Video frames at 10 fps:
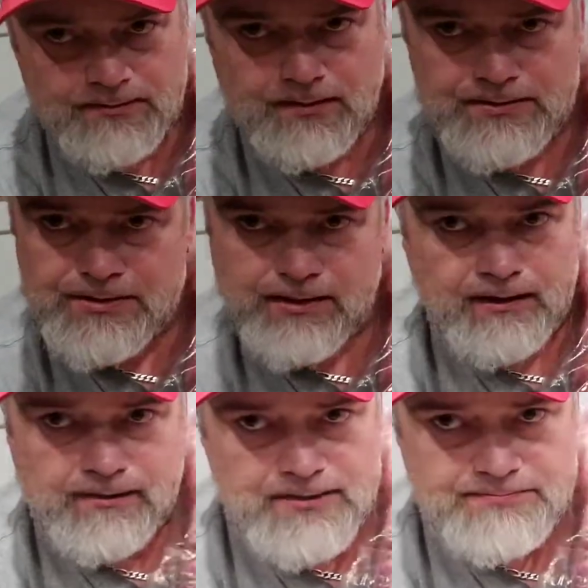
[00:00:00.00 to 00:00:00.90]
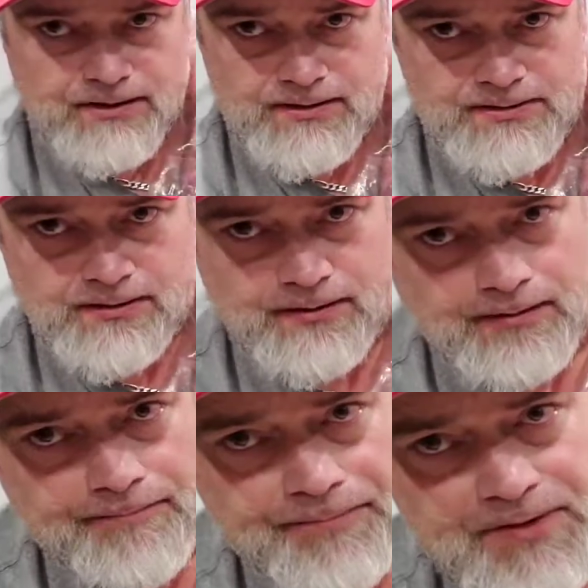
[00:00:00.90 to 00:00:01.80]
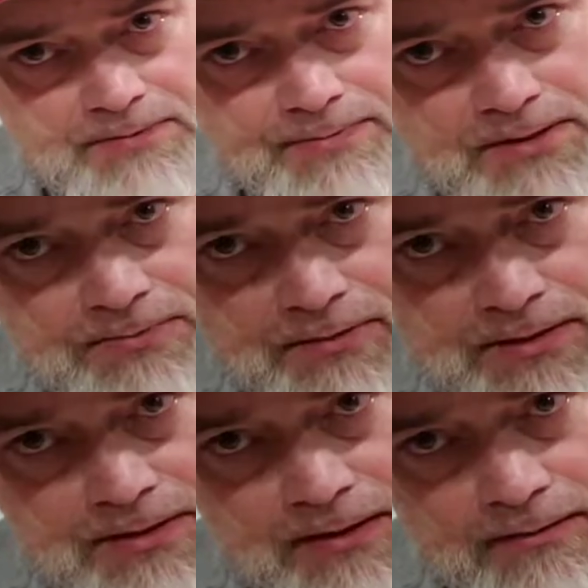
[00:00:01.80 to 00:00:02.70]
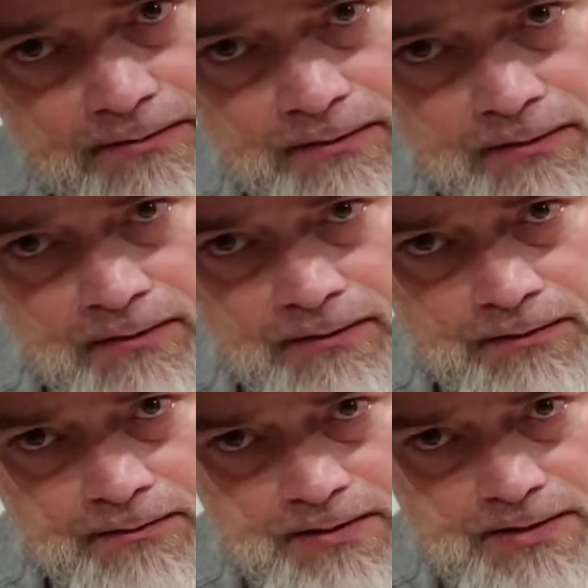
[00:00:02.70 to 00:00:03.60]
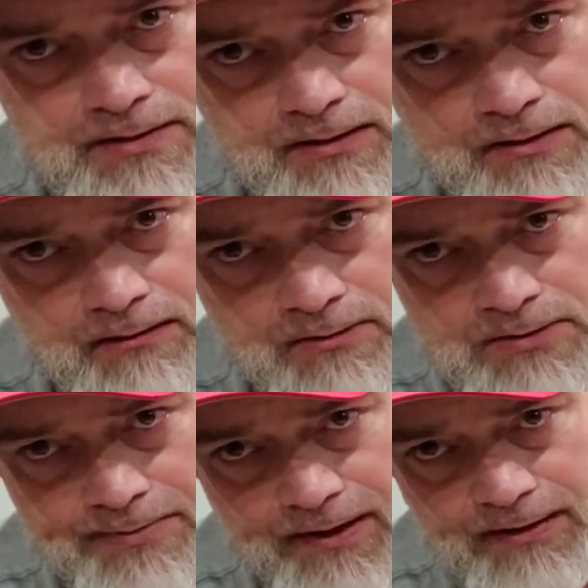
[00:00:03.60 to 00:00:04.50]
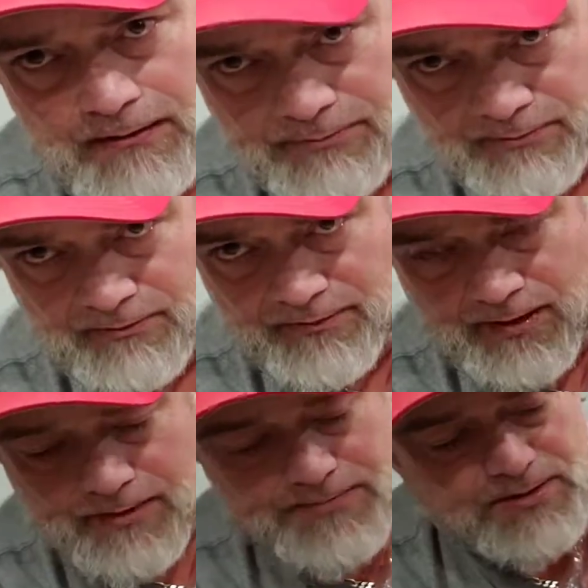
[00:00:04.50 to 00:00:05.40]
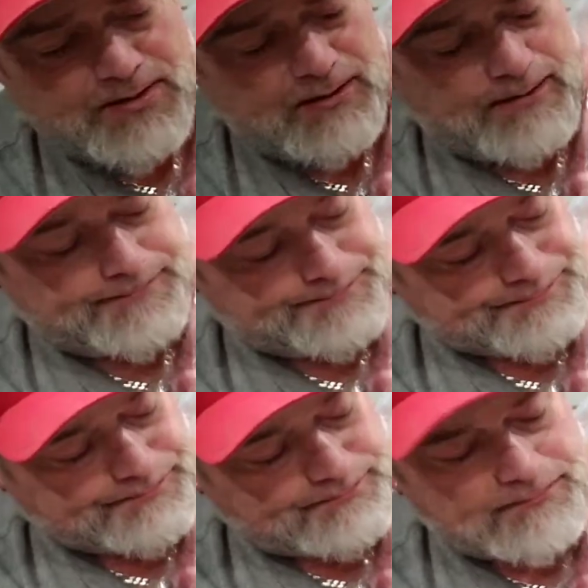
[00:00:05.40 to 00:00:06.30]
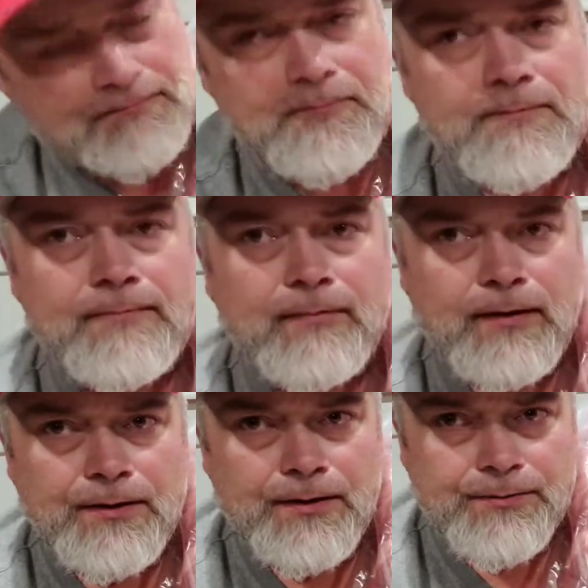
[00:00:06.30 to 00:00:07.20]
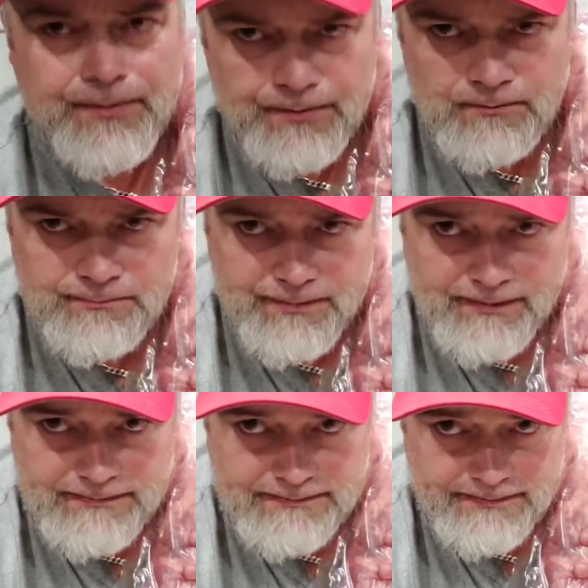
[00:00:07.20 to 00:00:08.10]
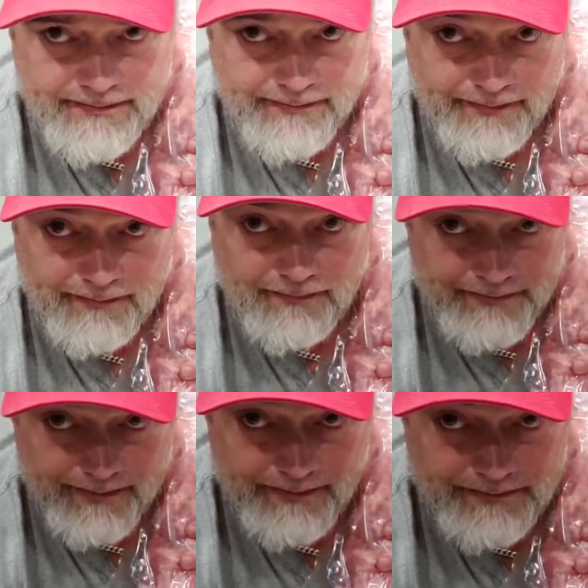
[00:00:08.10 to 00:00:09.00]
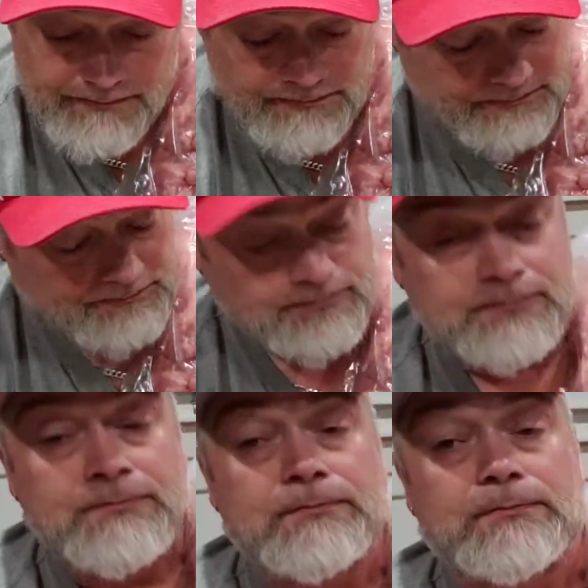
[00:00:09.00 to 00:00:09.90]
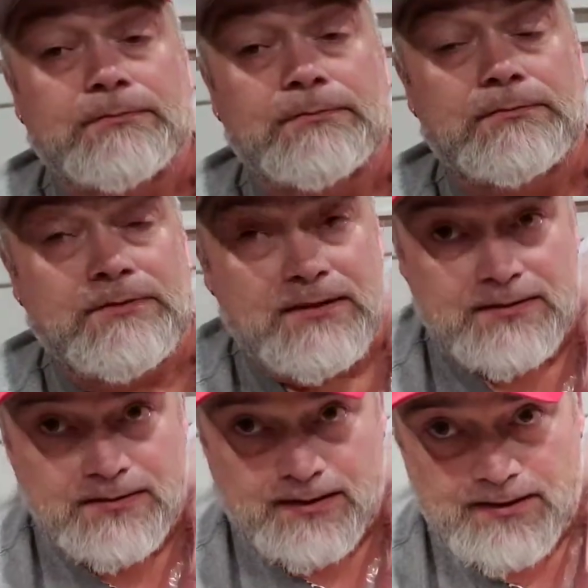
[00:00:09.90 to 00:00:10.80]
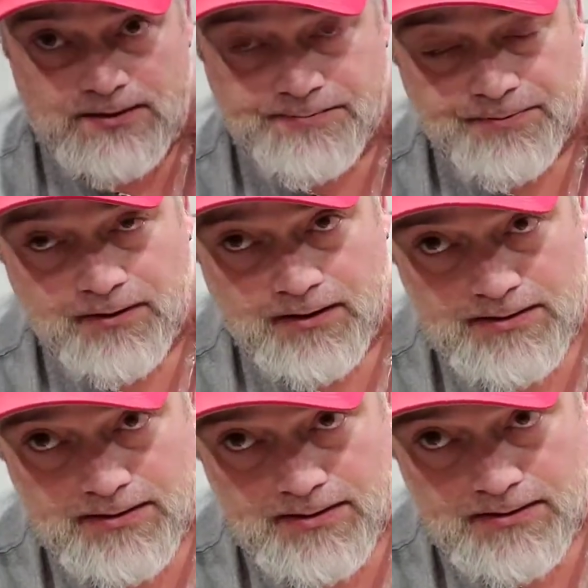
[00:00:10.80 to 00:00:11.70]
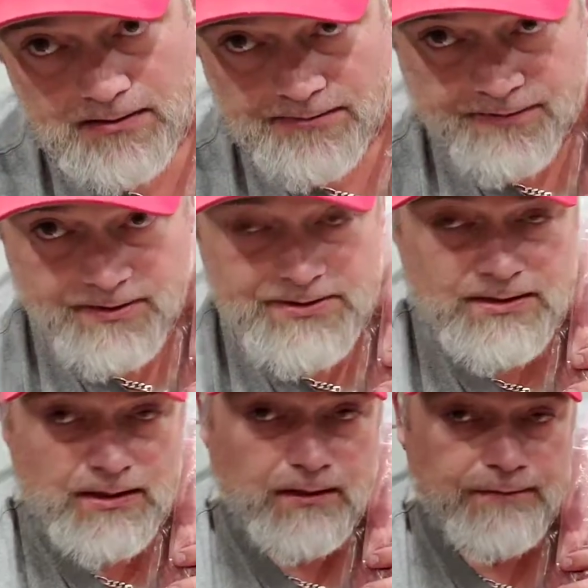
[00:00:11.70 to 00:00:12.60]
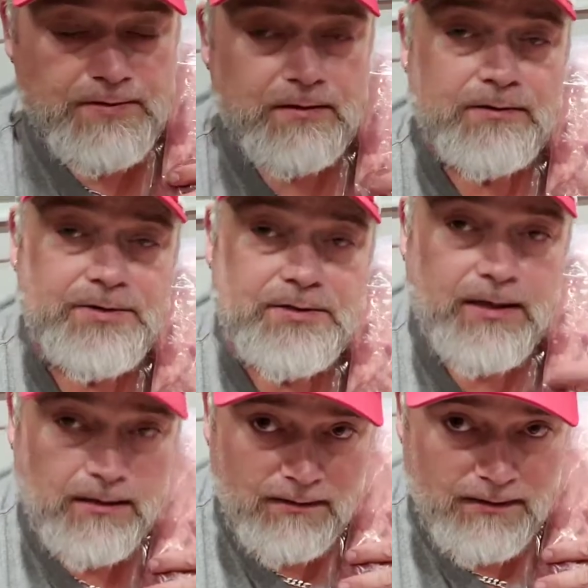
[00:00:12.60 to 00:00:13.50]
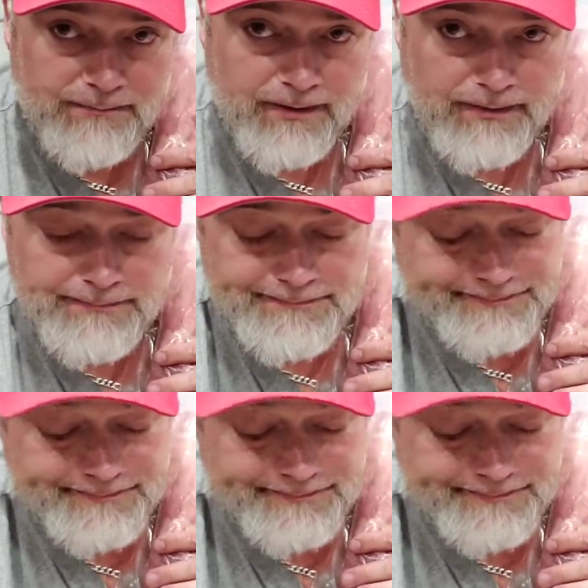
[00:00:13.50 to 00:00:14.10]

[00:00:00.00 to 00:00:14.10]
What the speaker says: touching any of this mess in here, especially when this is going to close back up when we vacuum seal it. You want no bugs in there at all, y'all. This is an easy process and it's very safe as long as you stay clean about it.